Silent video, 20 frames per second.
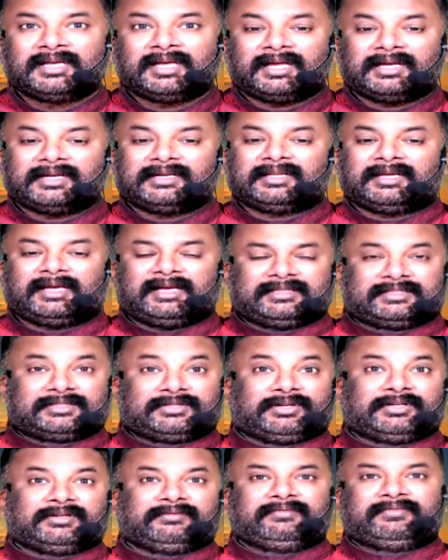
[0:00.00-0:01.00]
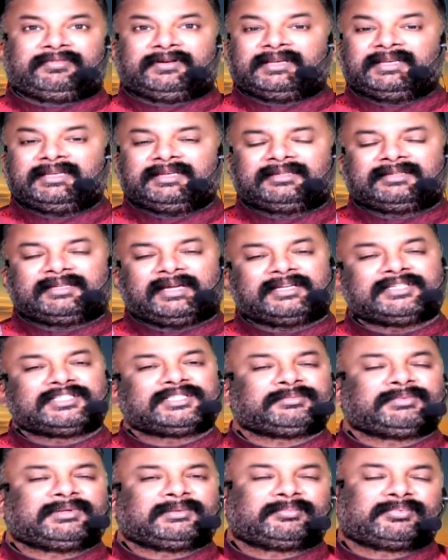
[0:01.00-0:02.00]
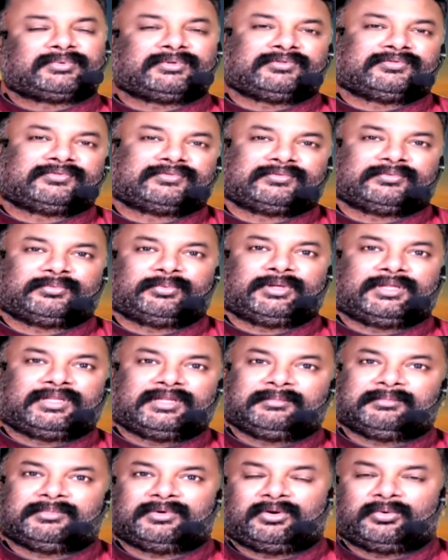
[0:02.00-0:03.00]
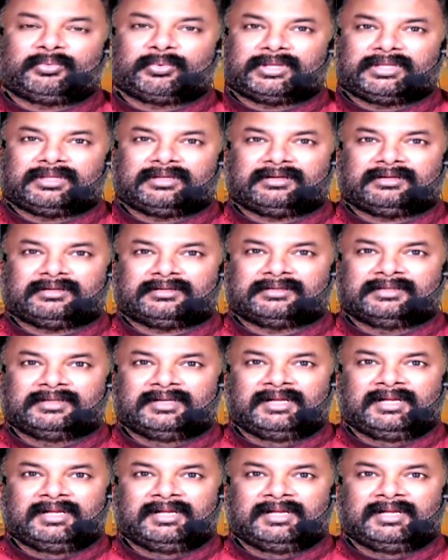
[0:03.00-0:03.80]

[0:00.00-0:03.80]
and has got a very tangible proof with him or with her.